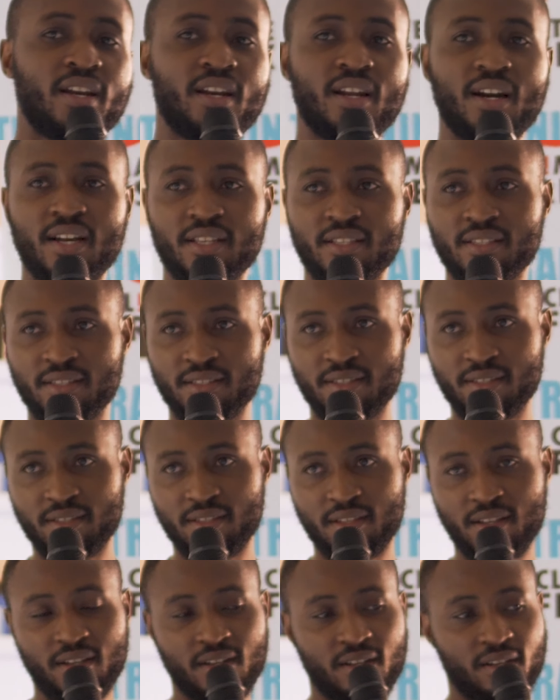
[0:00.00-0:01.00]
and as
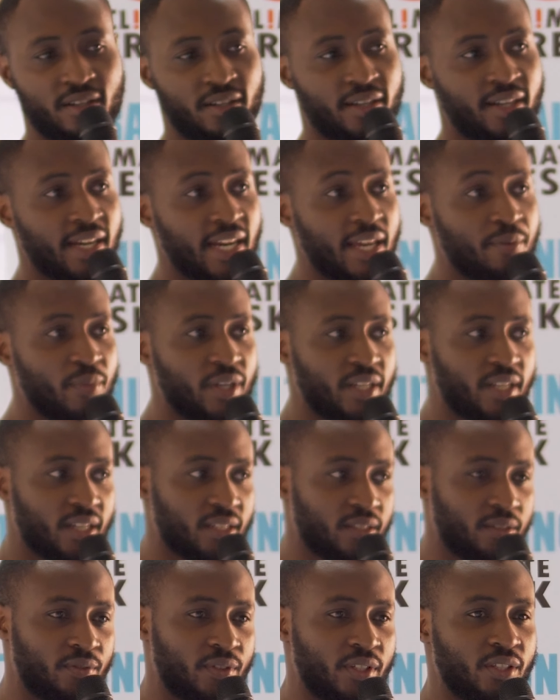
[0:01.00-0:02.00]
climate
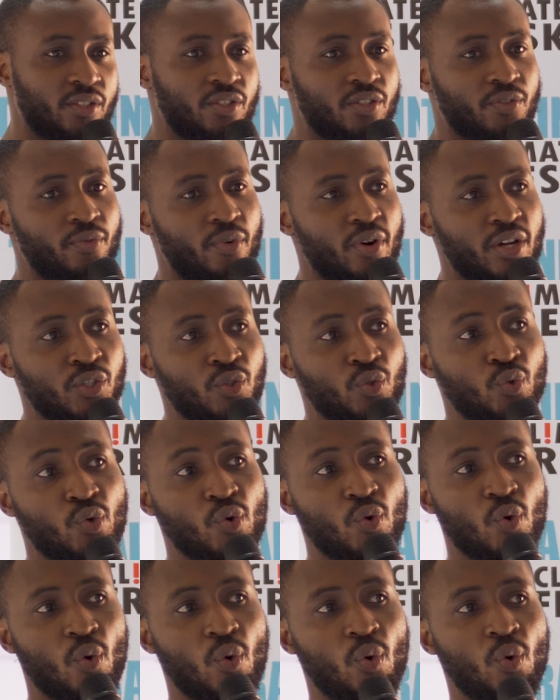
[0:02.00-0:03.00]
activists, for us to
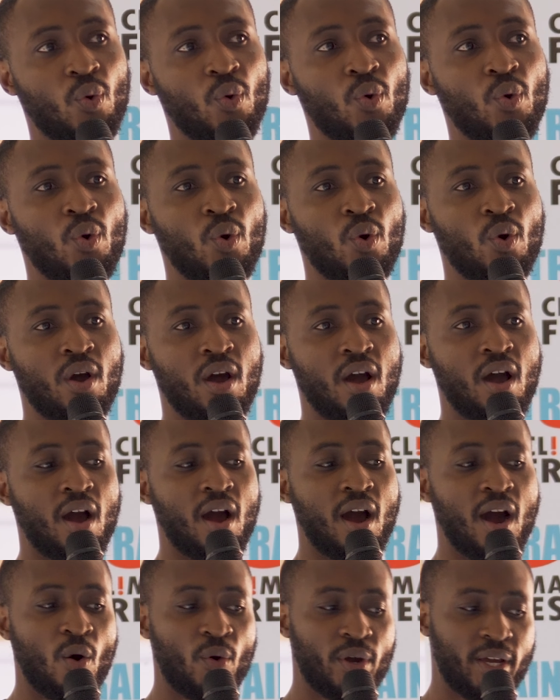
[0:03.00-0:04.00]
know
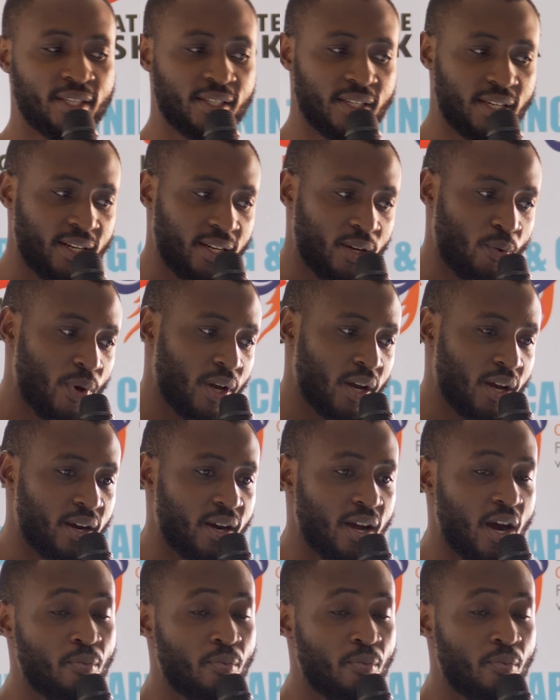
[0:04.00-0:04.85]
how exactly we can